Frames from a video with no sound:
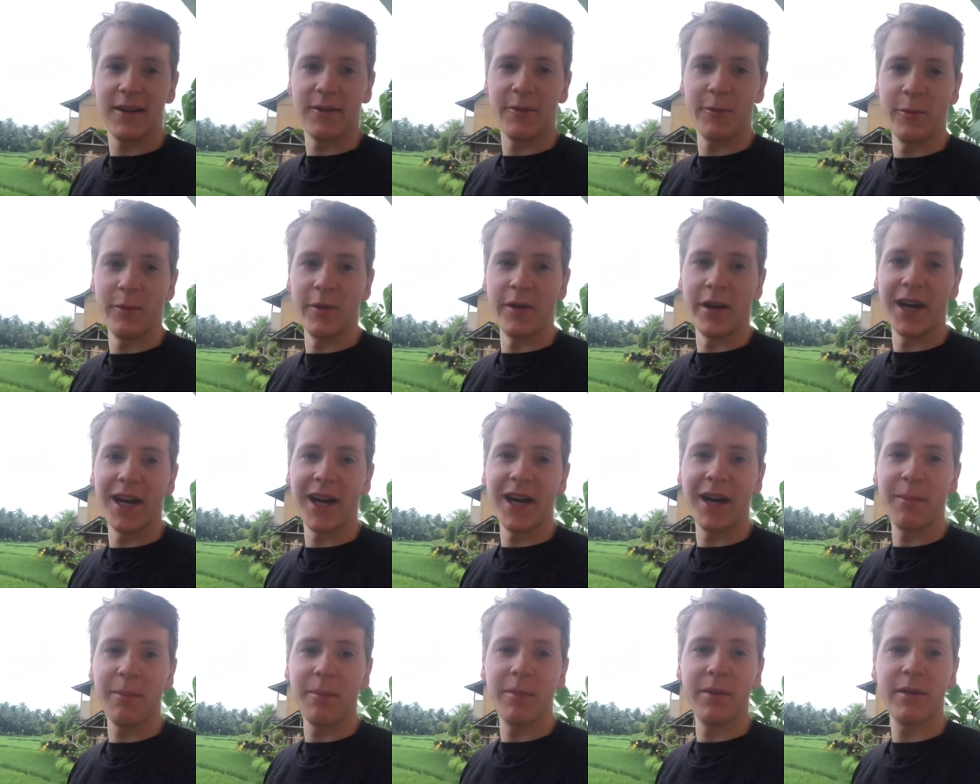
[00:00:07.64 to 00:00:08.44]
We're
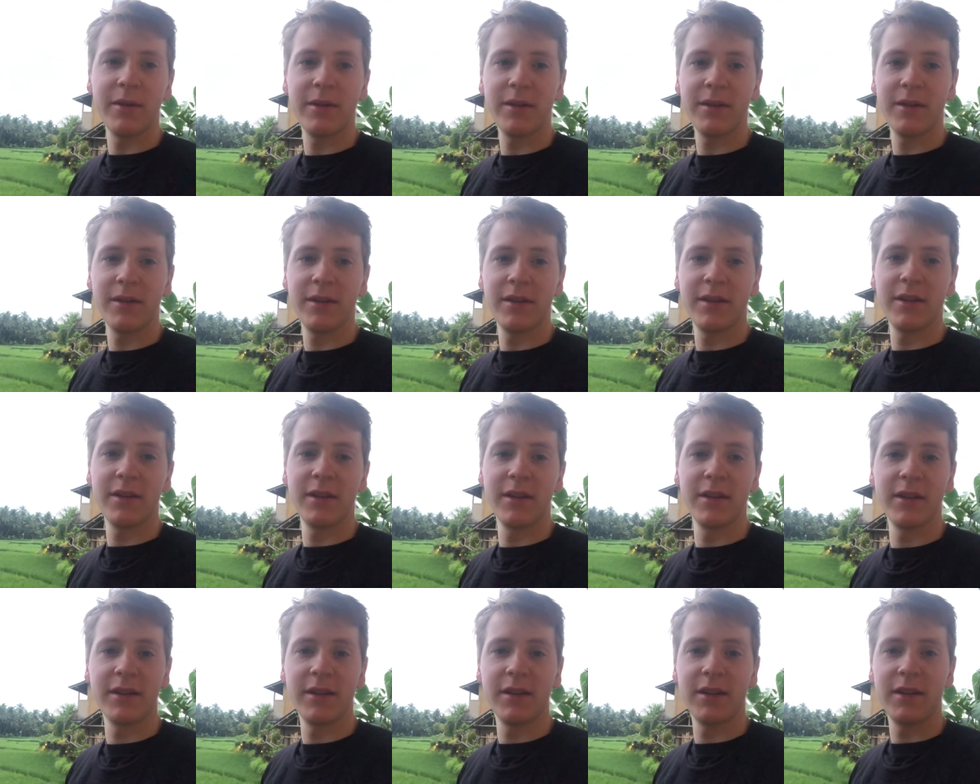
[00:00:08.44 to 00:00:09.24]
up.
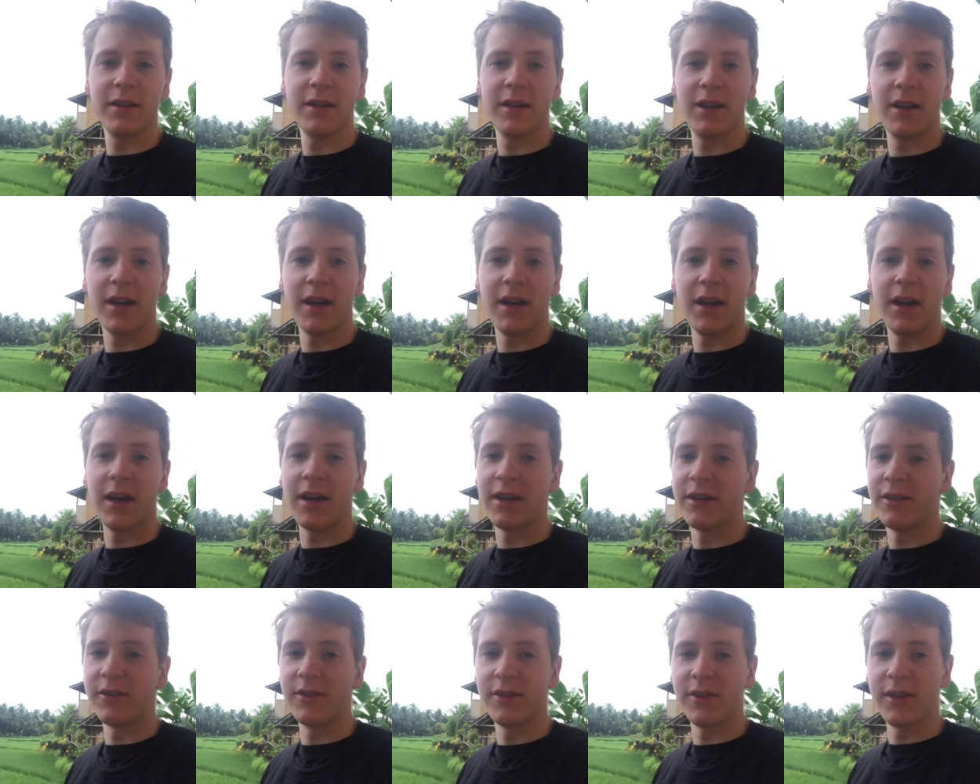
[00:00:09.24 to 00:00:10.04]

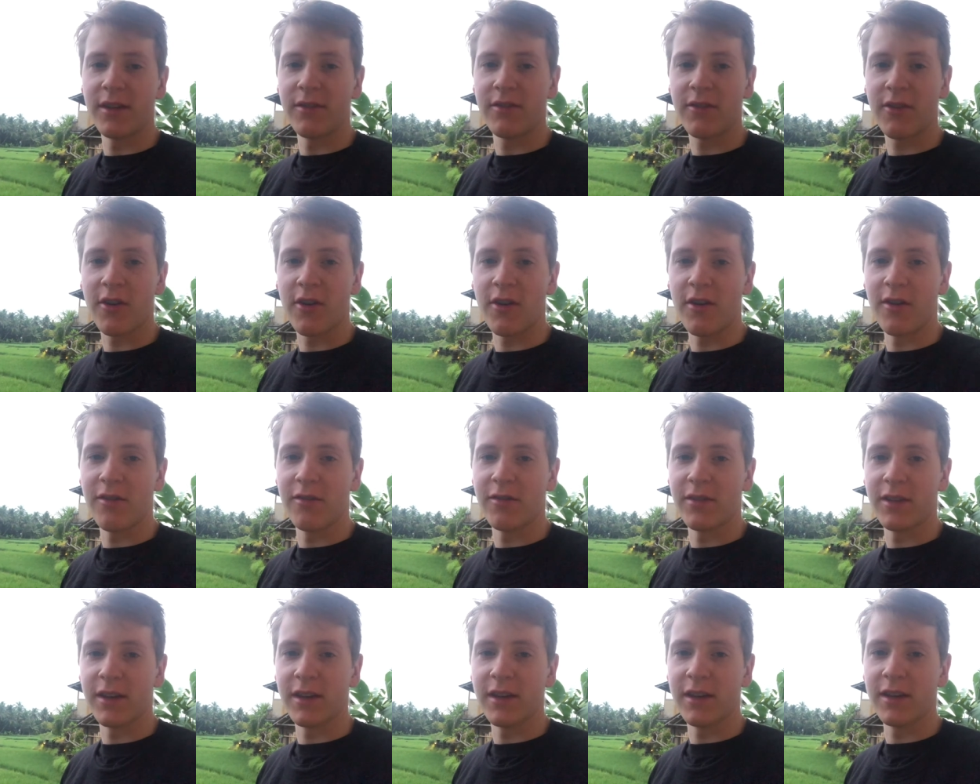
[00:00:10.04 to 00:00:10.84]
I don't have
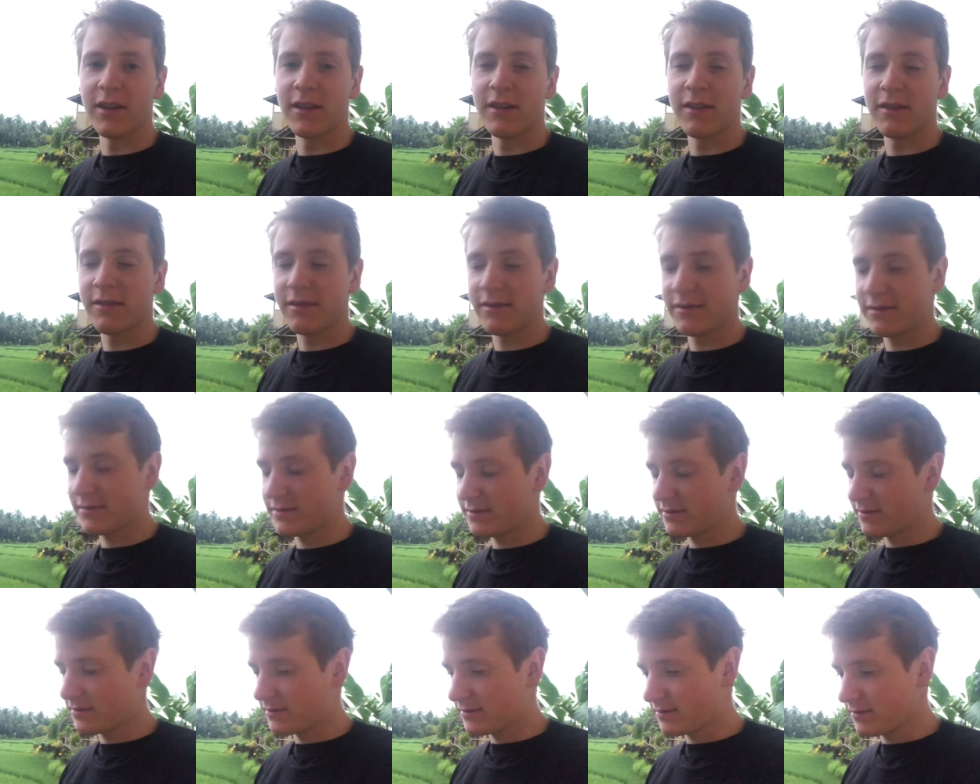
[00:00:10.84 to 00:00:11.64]
coffee yet.
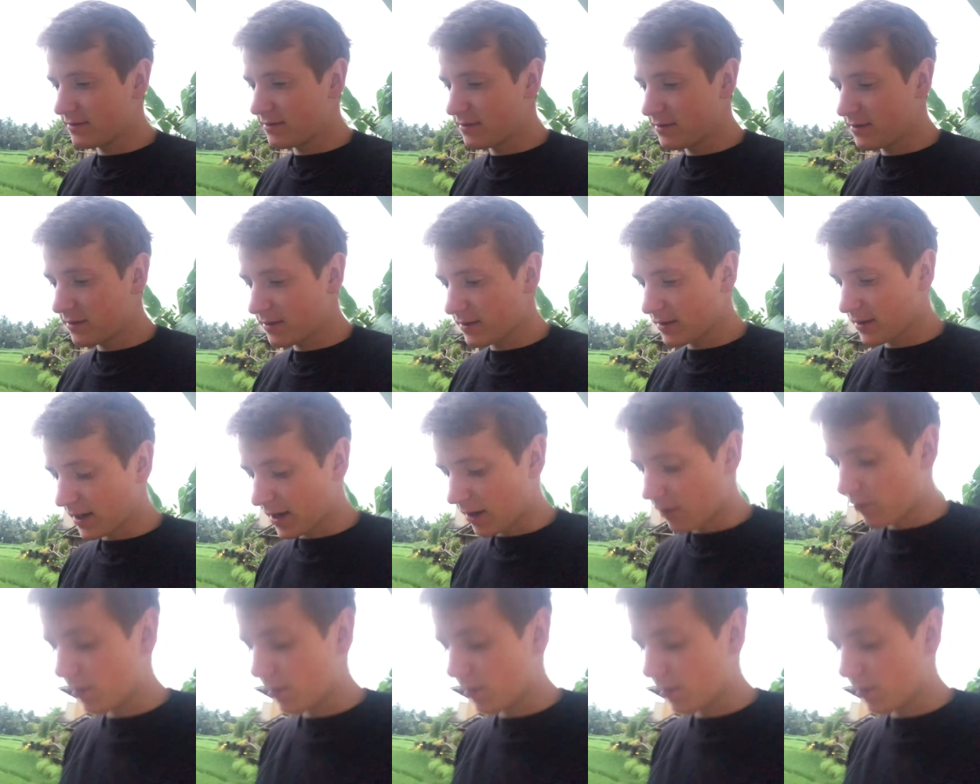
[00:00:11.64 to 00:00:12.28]
Now